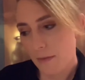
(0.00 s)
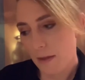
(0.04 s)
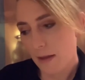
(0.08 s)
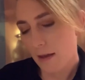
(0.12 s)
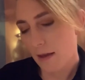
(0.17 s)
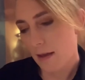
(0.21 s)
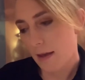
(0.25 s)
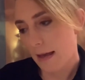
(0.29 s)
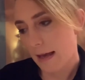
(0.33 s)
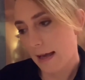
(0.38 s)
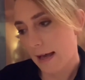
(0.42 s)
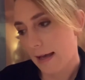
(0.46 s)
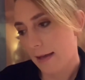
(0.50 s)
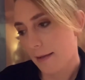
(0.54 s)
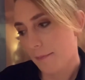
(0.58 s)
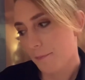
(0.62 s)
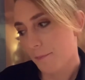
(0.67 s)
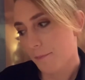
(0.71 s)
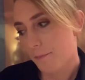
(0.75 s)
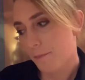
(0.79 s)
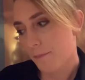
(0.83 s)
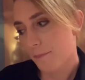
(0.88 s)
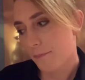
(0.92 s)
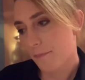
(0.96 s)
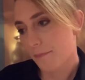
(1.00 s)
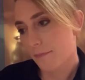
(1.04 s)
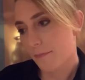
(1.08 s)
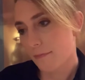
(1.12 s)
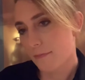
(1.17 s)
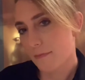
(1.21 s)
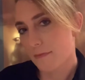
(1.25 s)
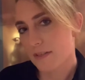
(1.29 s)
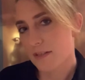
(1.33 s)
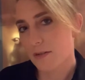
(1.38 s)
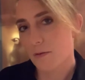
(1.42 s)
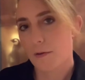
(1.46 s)
And
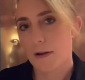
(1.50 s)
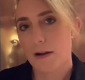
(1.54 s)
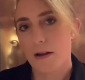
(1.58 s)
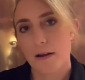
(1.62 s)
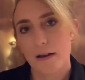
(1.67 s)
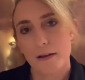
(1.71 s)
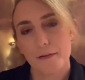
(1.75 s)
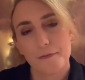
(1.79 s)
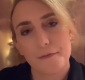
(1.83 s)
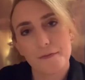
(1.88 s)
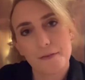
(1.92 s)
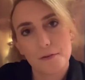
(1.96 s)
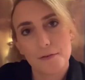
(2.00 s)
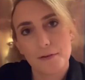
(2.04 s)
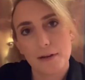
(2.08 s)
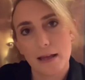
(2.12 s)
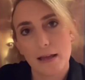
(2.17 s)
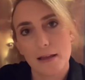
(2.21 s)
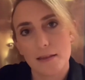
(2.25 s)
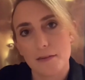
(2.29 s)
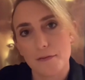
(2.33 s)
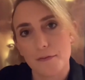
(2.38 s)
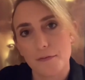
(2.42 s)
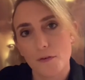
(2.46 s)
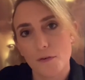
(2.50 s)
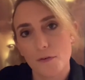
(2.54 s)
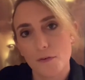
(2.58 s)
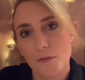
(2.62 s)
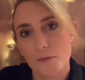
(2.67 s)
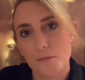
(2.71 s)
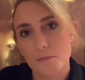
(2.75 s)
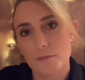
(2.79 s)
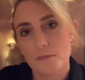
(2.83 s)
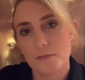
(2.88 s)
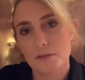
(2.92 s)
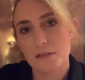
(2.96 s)
so when I filled out the
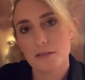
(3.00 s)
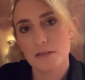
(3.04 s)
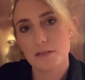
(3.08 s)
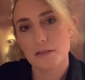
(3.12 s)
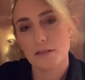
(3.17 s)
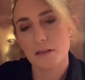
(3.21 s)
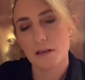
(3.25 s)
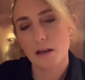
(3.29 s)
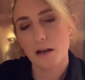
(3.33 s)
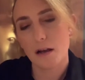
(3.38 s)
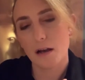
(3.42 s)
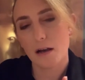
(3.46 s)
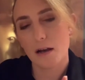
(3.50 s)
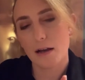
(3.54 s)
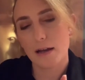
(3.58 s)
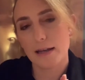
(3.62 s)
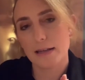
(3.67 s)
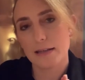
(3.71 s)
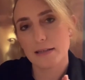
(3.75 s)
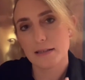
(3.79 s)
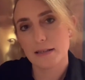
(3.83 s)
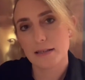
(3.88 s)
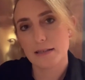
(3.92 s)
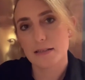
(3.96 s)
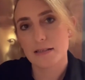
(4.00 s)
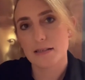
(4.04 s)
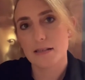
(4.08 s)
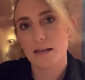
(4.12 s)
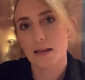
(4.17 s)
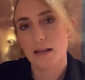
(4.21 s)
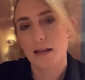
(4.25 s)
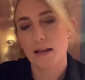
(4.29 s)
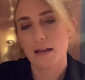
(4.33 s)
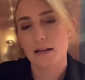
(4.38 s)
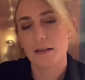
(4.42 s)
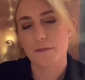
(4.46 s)
forms, I did
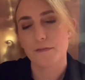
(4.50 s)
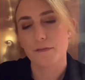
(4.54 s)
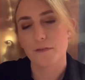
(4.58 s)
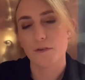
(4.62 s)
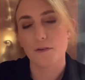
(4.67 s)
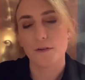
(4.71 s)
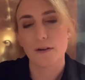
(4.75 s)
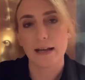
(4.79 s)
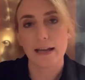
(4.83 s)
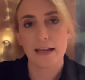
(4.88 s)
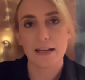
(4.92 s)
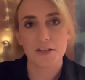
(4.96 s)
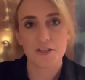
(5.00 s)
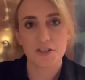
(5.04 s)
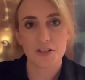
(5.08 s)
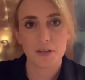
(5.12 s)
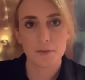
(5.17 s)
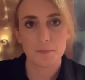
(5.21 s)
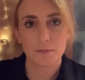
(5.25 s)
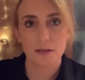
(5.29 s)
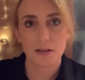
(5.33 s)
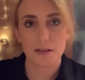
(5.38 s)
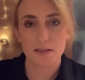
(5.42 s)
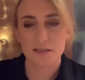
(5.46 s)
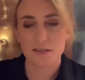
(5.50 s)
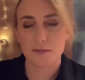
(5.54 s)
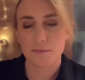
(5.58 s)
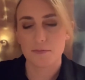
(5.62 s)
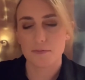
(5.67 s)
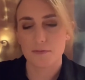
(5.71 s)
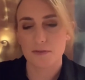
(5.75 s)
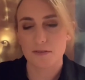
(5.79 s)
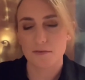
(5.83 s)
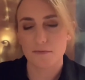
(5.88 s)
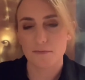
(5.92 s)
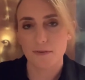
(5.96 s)
select for HM
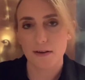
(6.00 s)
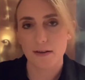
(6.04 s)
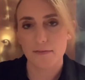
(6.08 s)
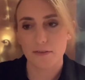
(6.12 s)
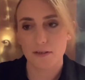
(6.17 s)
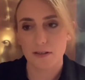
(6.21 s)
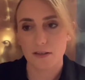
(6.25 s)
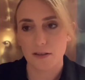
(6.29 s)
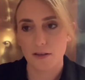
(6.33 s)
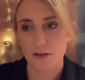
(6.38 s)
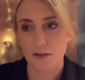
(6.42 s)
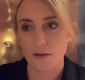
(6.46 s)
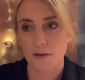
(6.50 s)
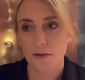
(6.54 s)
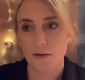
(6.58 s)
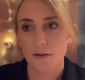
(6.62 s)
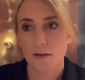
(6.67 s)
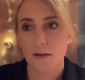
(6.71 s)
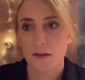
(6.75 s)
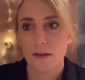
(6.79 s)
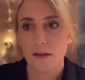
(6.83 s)
Customs and Revenue